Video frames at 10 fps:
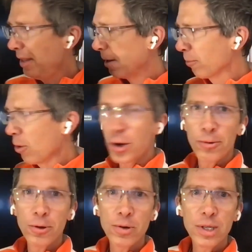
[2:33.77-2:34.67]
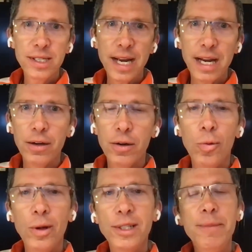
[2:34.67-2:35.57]
That Roeder Estate
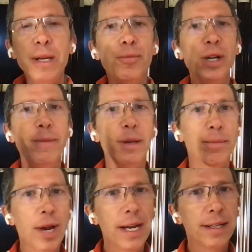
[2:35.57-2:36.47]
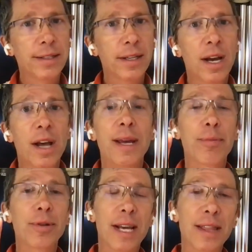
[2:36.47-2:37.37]
wants to be a premium brand. They
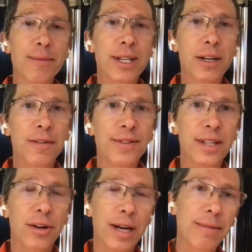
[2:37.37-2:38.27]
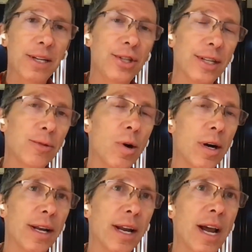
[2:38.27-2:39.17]
present themselves, their image as
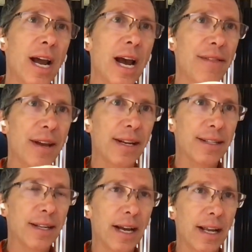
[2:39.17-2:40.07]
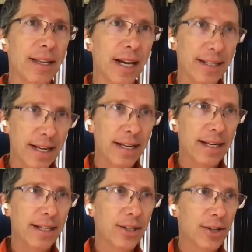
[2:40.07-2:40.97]
one, and then and the
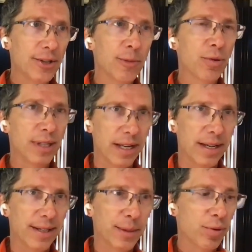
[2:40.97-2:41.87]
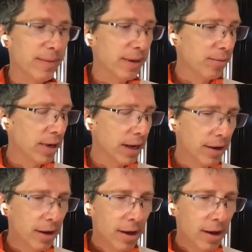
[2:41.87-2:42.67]
identity is also presented as a premium brand.